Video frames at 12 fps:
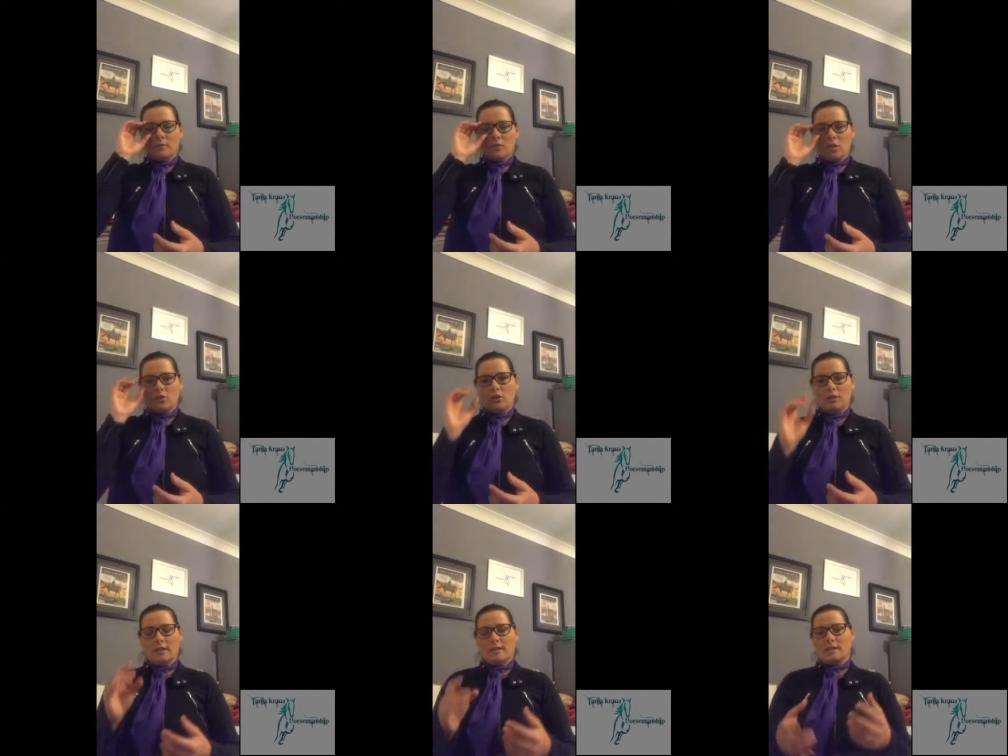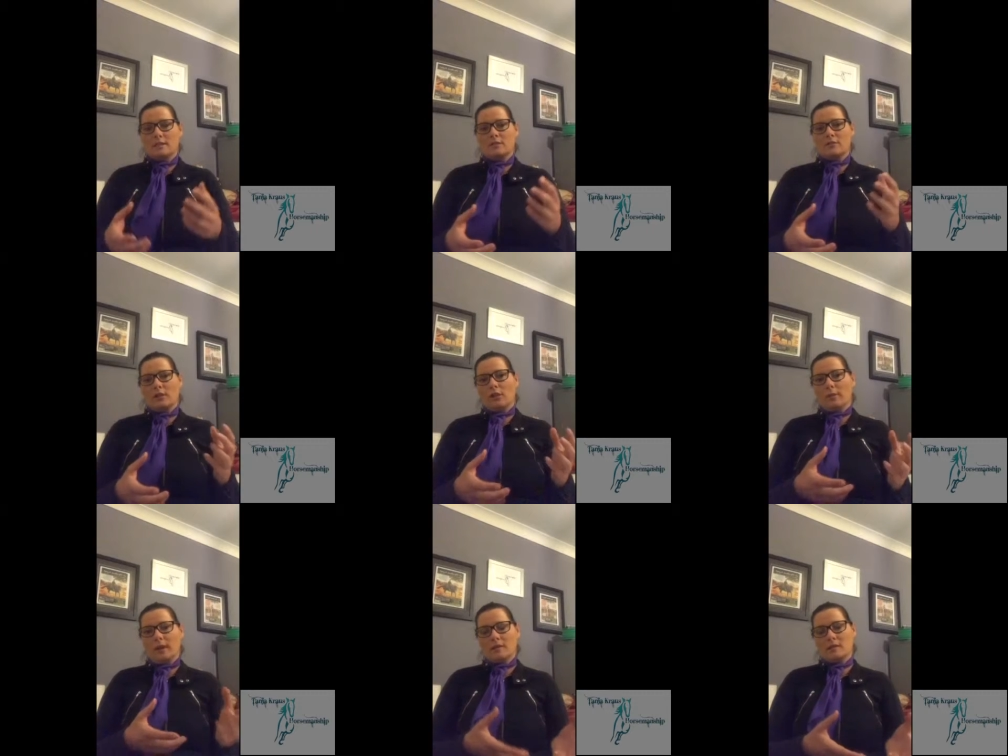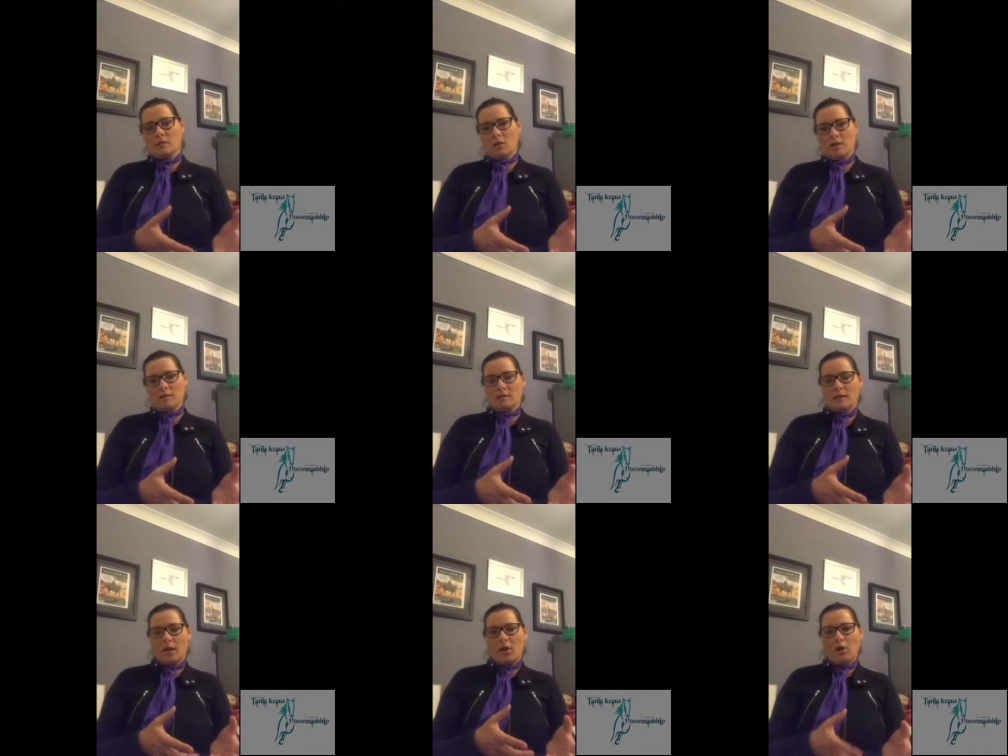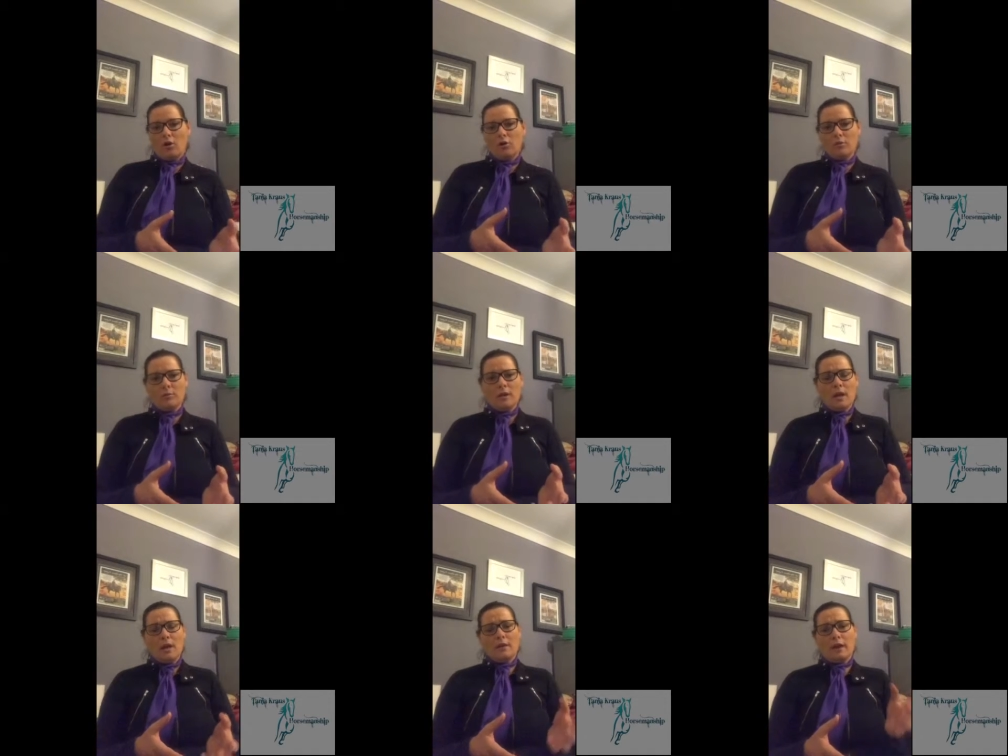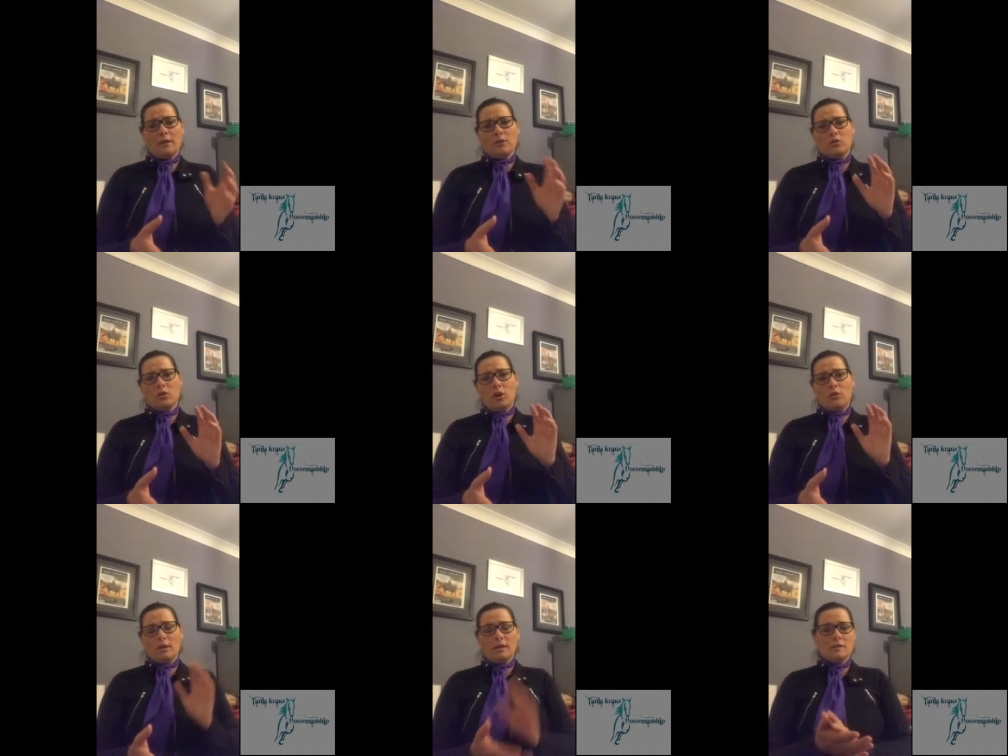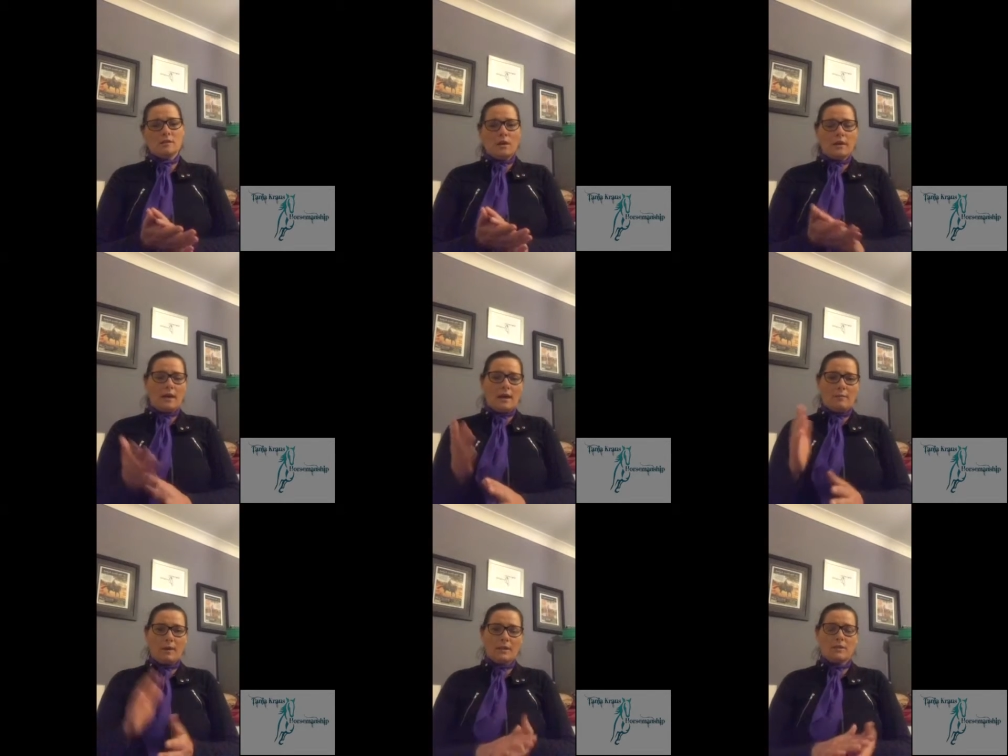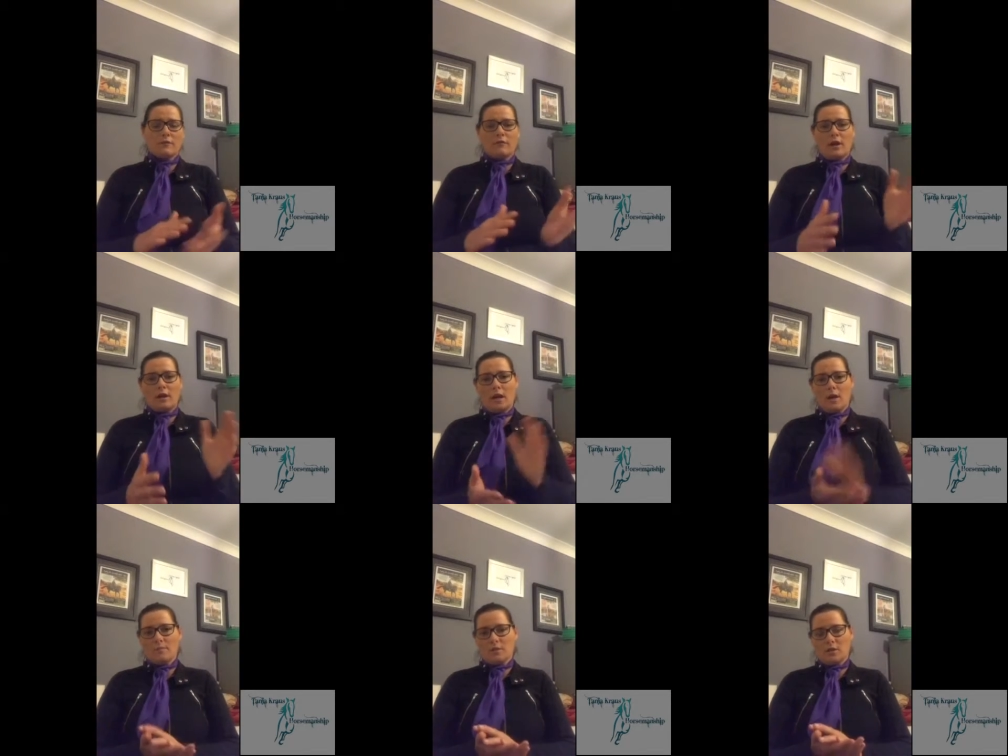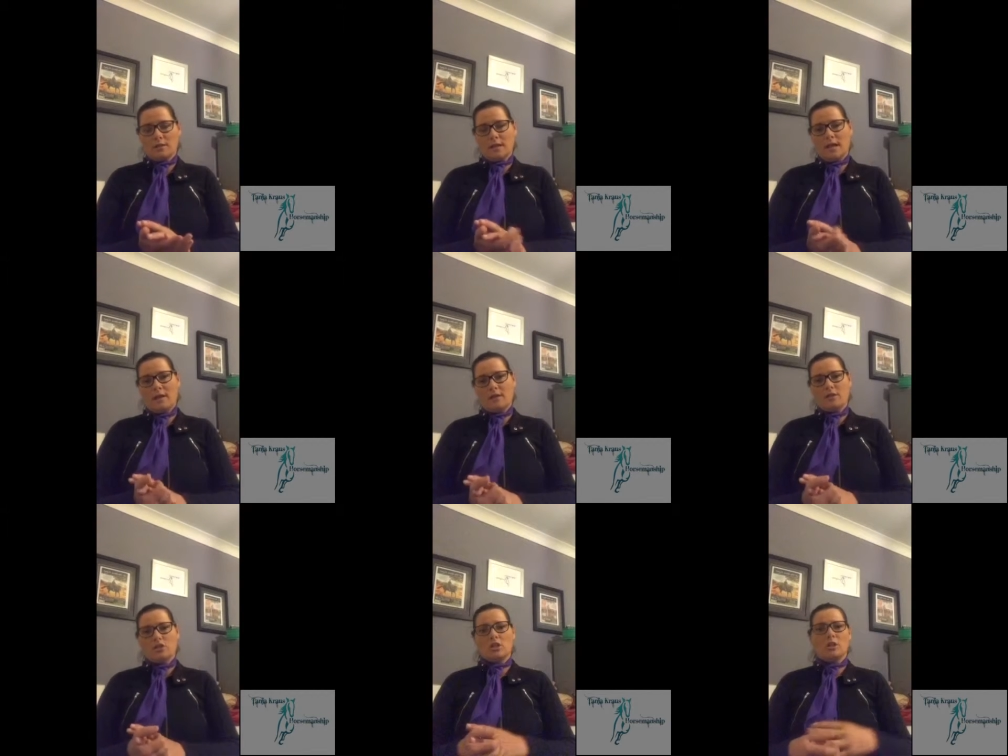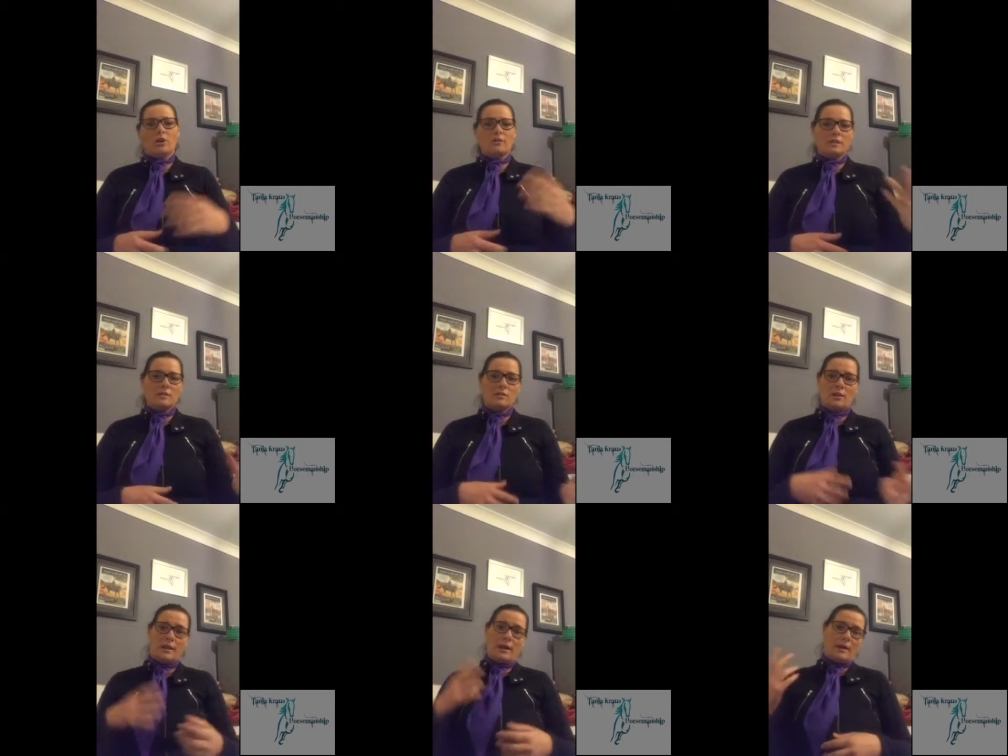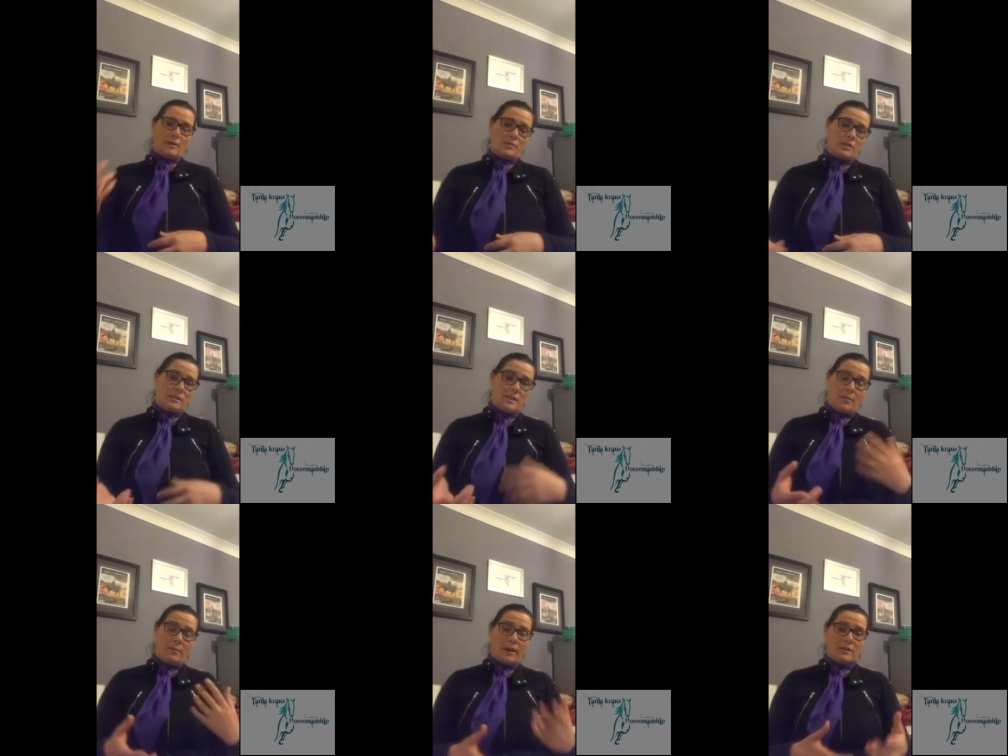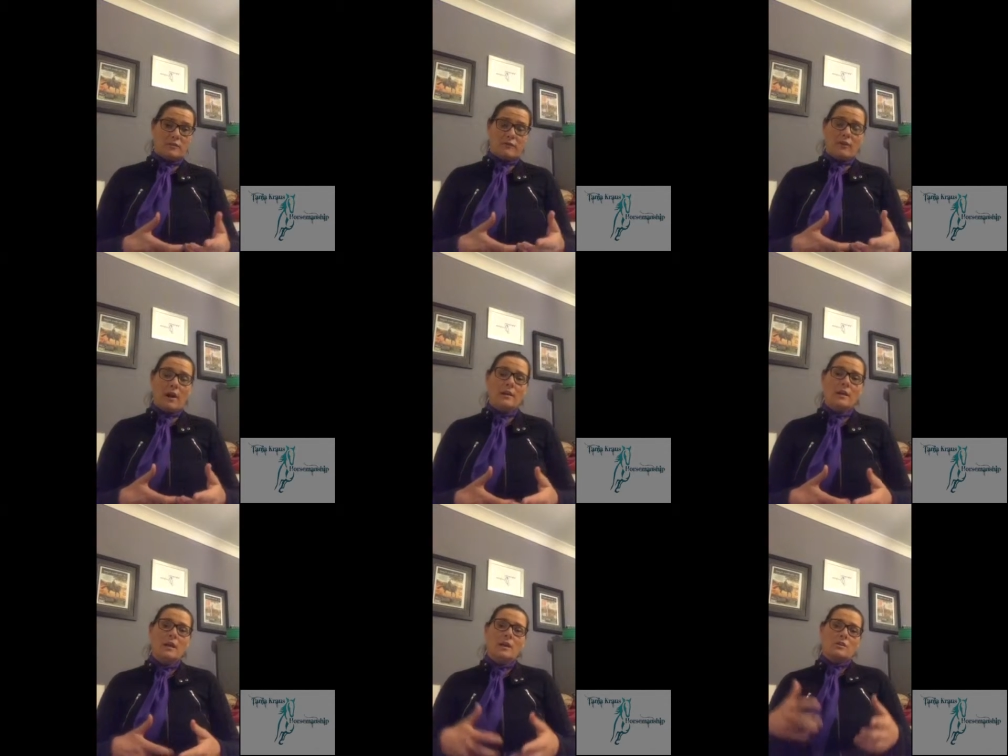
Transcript: So you need to develop exercises at home that you know inside out, back to front, upside down, and she knows inside out, upside down, back to front.